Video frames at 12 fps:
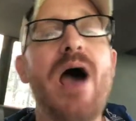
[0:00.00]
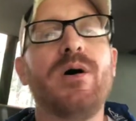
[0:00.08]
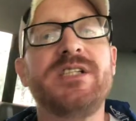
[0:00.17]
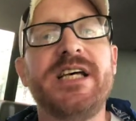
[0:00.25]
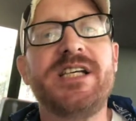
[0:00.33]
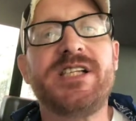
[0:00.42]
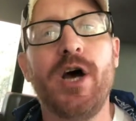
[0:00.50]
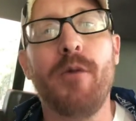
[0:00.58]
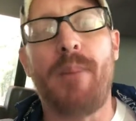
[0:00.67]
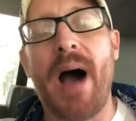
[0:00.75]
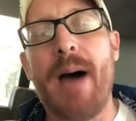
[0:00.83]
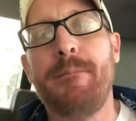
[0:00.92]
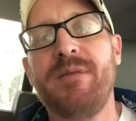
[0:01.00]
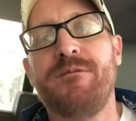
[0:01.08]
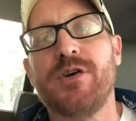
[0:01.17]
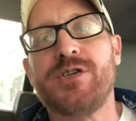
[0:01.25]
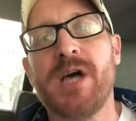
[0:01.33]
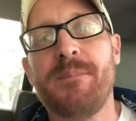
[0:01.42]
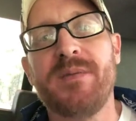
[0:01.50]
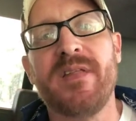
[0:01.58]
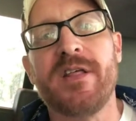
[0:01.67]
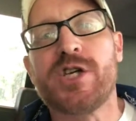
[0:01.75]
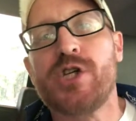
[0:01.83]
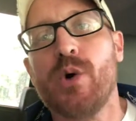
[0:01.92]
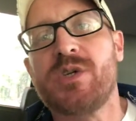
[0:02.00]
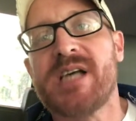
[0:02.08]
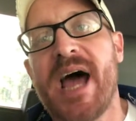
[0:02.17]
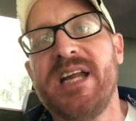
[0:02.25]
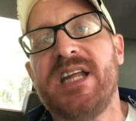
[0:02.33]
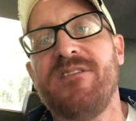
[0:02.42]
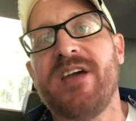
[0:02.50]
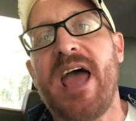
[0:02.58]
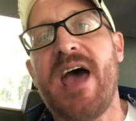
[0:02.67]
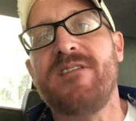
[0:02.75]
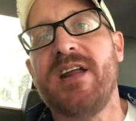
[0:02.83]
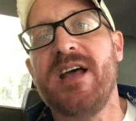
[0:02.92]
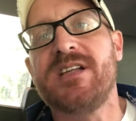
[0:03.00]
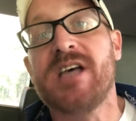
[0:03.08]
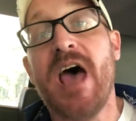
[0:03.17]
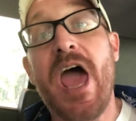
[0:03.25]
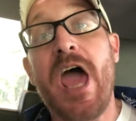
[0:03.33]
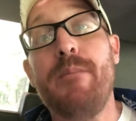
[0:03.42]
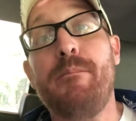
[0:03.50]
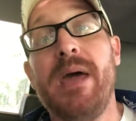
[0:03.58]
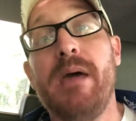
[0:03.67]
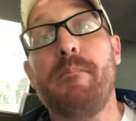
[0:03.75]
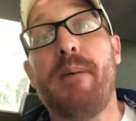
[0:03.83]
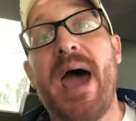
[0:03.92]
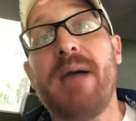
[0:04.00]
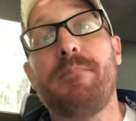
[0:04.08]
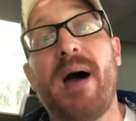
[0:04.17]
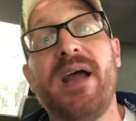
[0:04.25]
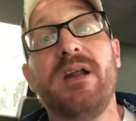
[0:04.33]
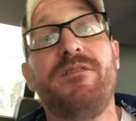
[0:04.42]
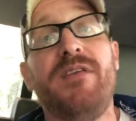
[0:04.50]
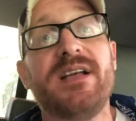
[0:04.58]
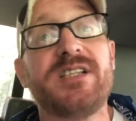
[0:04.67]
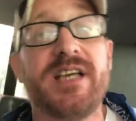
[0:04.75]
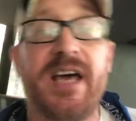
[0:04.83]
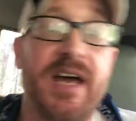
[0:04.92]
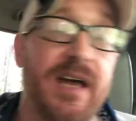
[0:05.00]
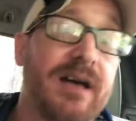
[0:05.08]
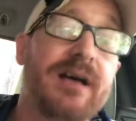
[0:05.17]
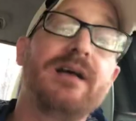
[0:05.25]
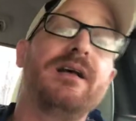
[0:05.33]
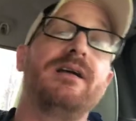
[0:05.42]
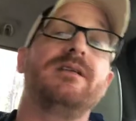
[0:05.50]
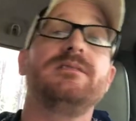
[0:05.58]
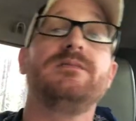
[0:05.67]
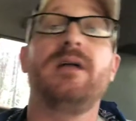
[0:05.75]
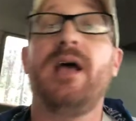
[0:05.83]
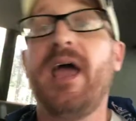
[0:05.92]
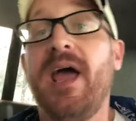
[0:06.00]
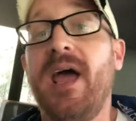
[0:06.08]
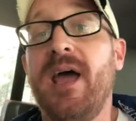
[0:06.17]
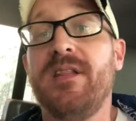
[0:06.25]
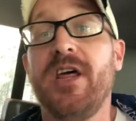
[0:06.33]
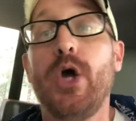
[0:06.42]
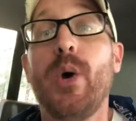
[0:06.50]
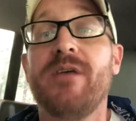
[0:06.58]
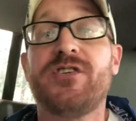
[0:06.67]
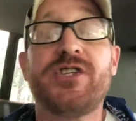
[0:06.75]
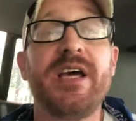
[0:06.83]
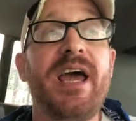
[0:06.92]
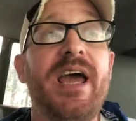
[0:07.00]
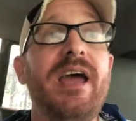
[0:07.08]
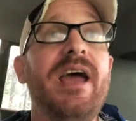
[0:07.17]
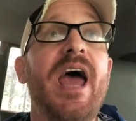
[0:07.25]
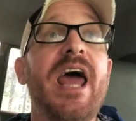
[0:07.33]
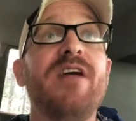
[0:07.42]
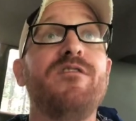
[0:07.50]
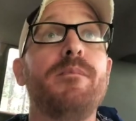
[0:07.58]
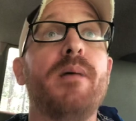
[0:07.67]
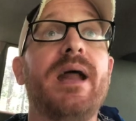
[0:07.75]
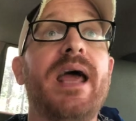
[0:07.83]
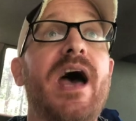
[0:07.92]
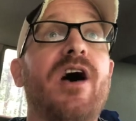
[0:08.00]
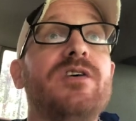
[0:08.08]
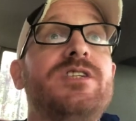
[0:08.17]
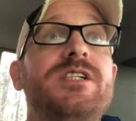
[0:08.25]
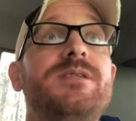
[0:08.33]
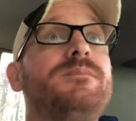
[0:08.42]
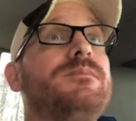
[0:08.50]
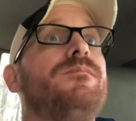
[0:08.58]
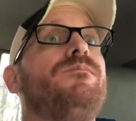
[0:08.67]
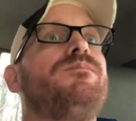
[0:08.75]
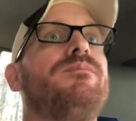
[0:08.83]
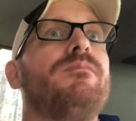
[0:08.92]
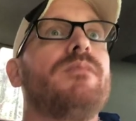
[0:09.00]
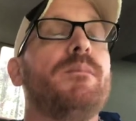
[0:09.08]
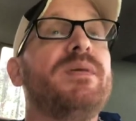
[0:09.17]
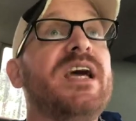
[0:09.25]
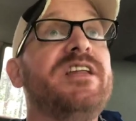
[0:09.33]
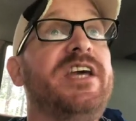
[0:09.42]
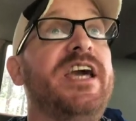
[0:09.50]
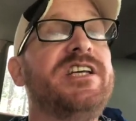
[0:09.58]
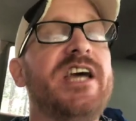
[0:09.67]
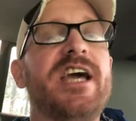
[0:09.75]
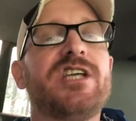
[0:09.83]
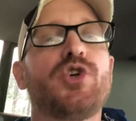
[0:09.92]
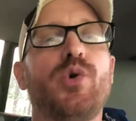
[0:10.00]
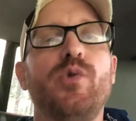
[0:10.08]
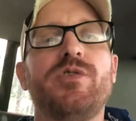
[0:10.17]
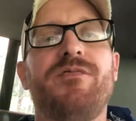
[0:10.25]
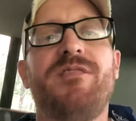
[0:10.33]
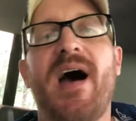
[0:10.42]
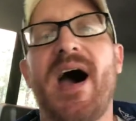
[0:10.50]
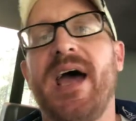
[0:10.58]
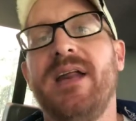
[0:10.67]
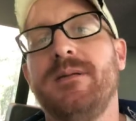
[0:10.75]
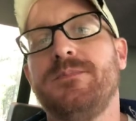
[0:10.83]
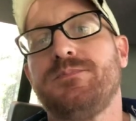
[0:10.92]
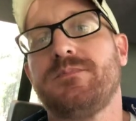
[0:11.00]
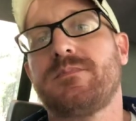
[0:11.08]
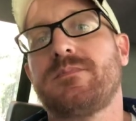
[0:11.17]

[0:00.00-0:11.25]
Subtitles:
And how is he still popping for something that there's no scientific evidence and being backed by Nowitzki and the UFC and everybody else, but then TJ gets crucified?